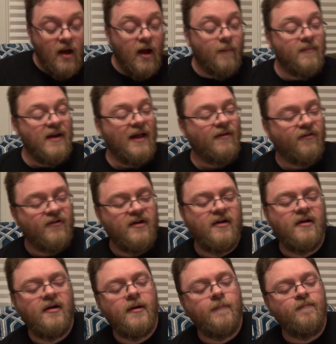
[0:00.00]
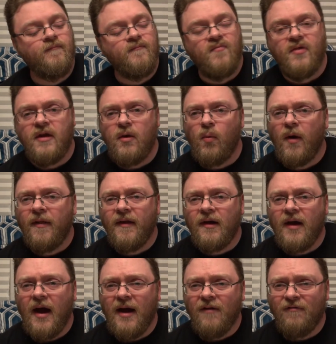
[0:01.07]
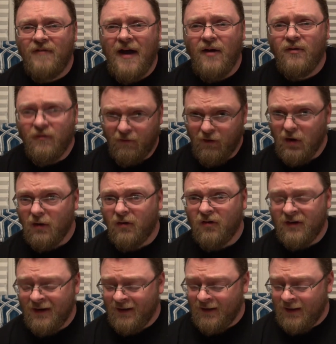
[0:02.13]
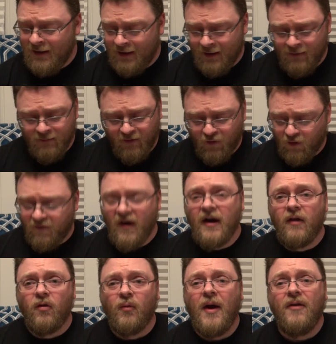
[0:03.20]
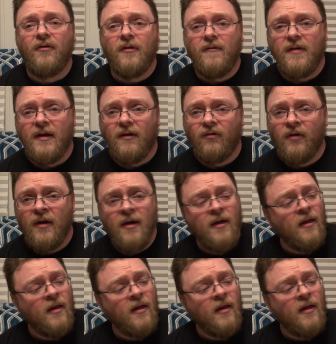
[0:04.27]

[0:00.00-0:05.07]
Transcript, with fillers: Up next, the one that I found first before finding the rest of these,